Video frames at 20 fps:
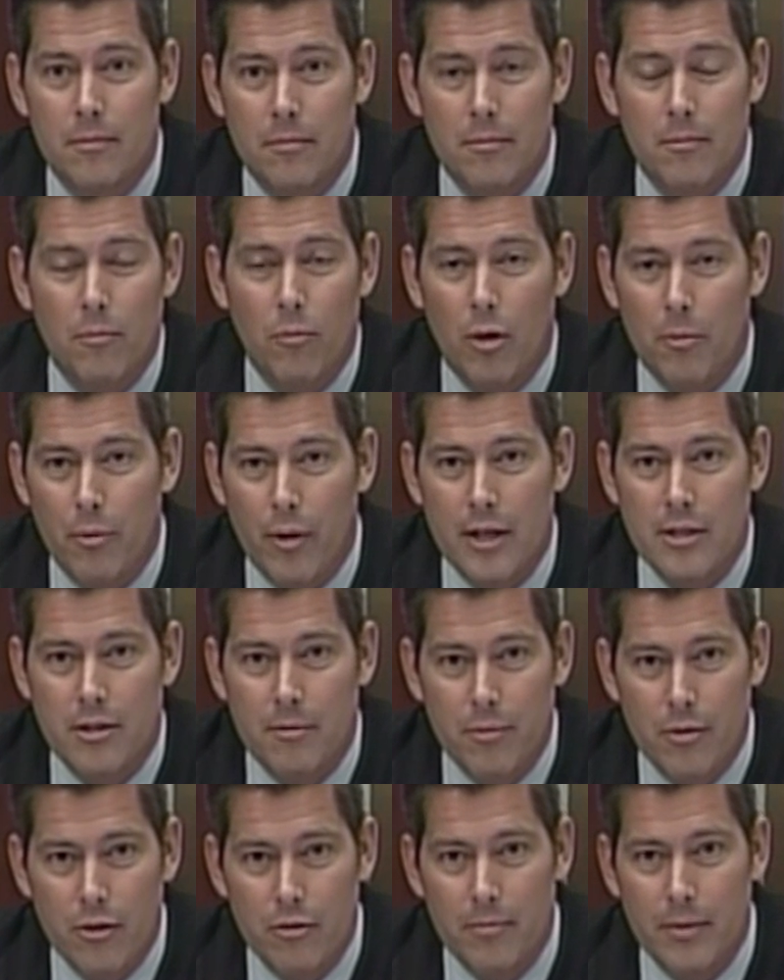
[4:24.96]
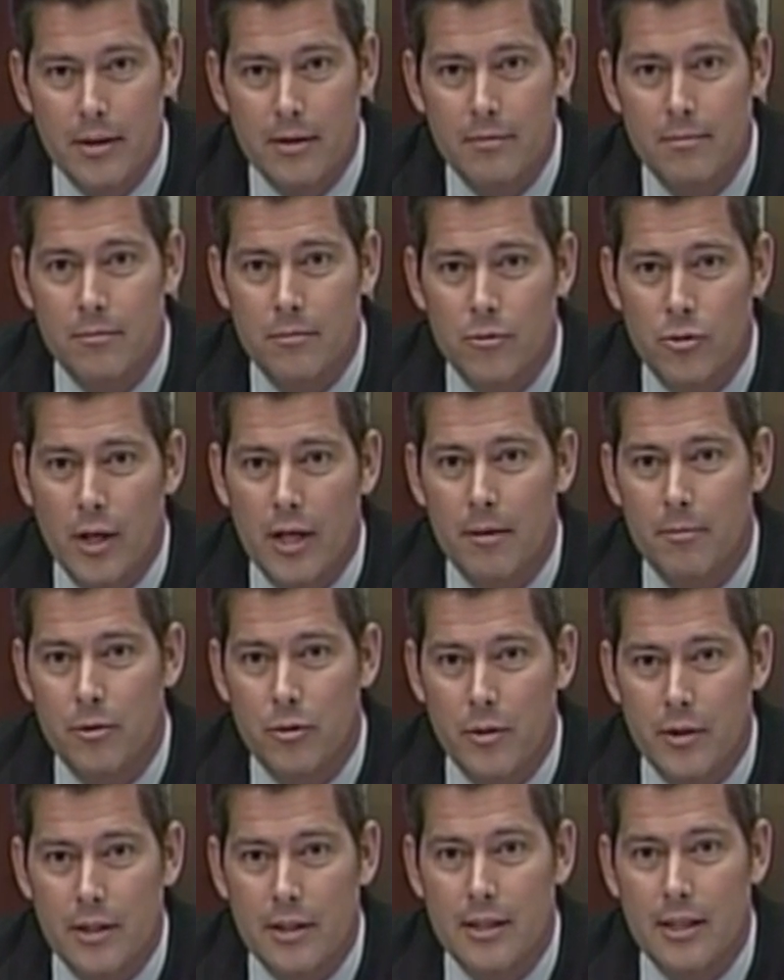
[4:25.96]
more price improvement trading
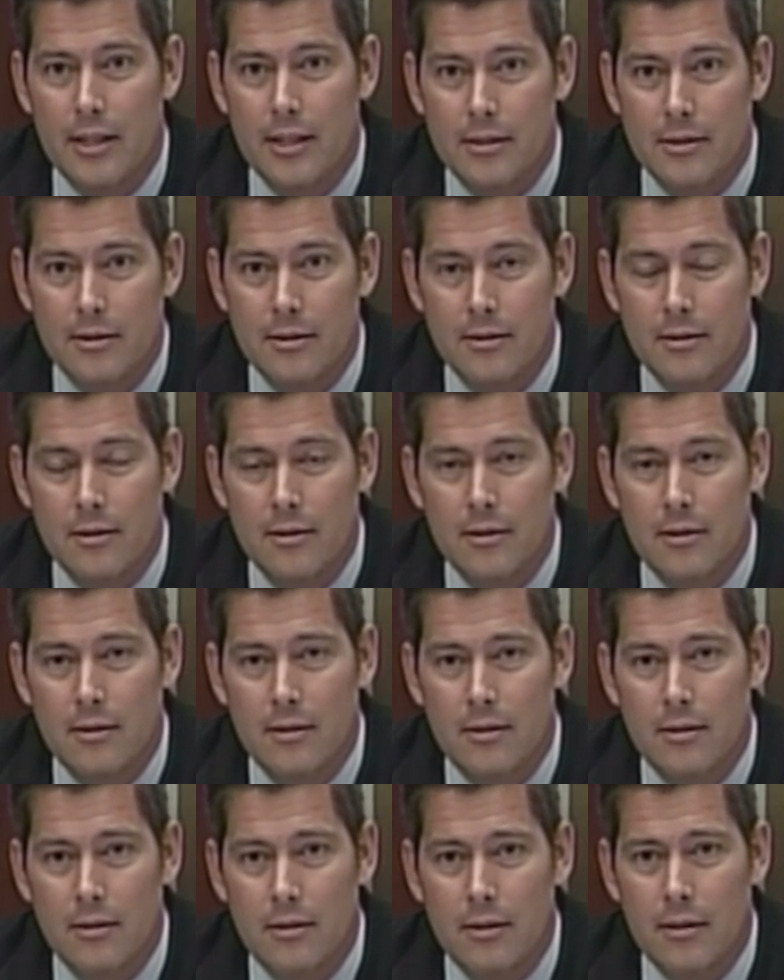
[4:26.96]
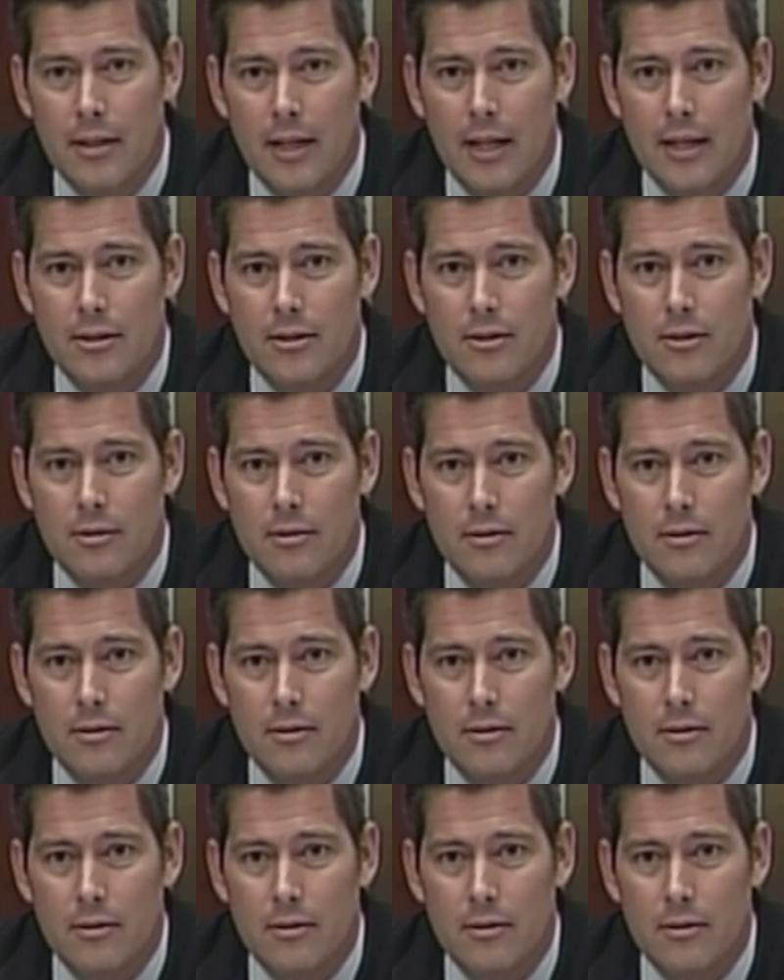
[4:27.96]
between the ticks. Yes?